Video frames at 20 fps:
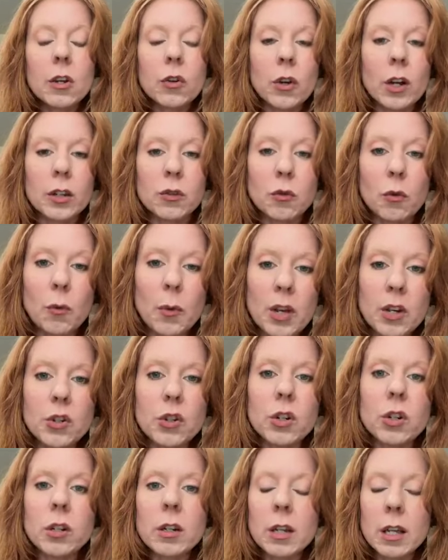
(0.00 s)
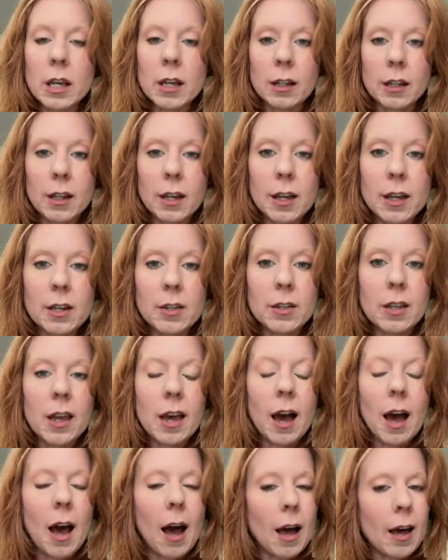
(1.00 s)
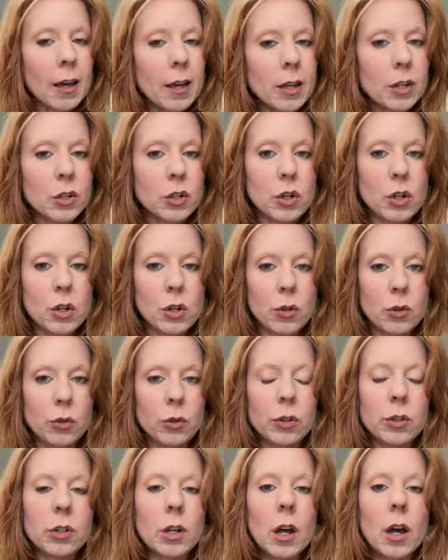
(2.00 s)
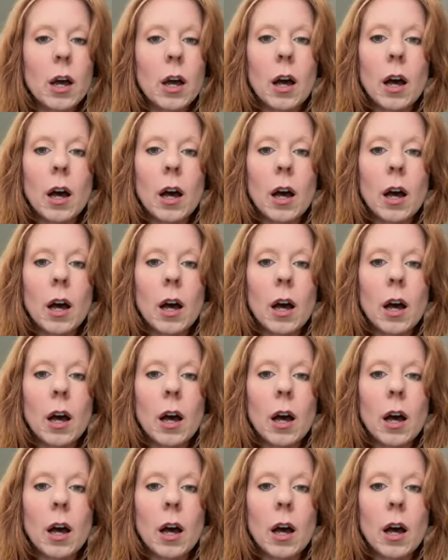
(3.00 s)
Transformation and healing is the highest use